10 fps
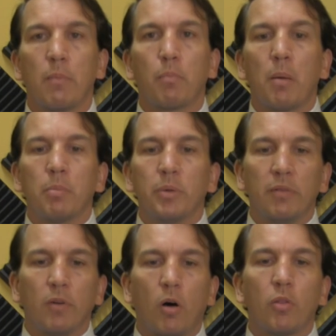Probably
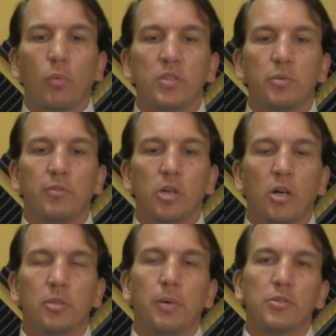of all the ones we've
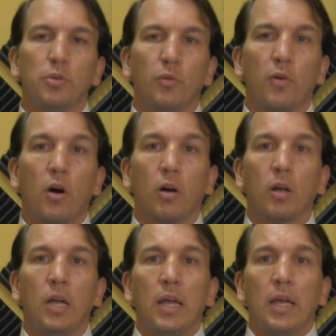talked about so
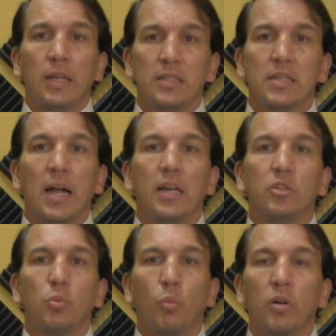far, anxiety
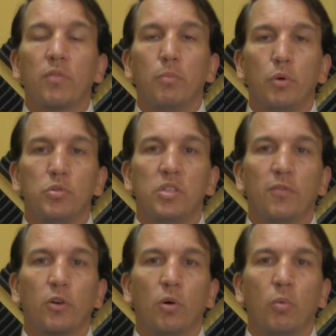is one of the most
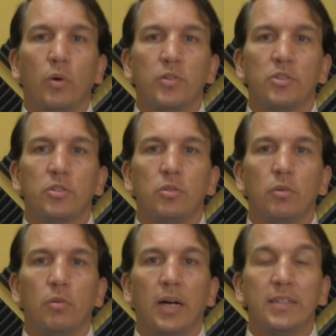difficult ones
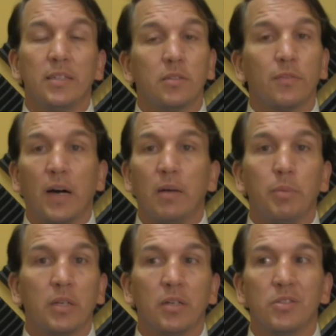to identify
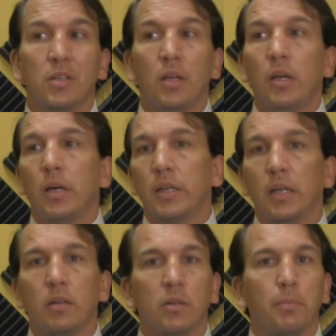because,
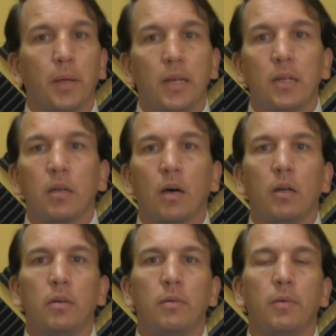again, depending
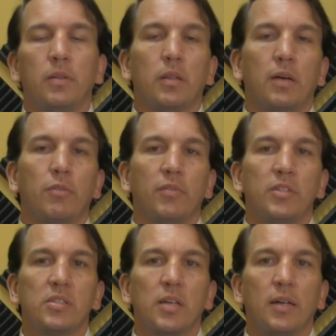on the level of
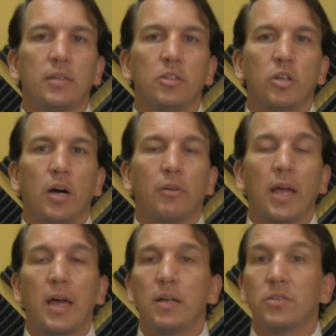insight that the child
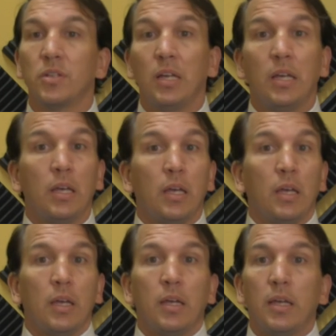has,
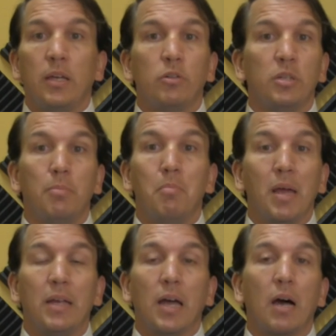he or she
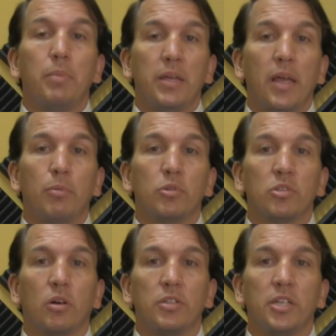may not be able
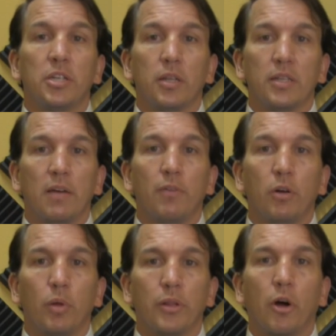to articulate that
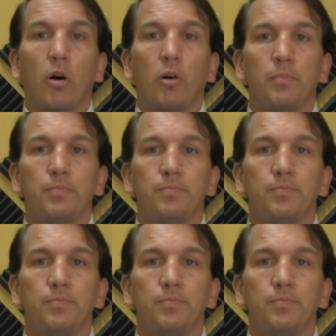very well at all.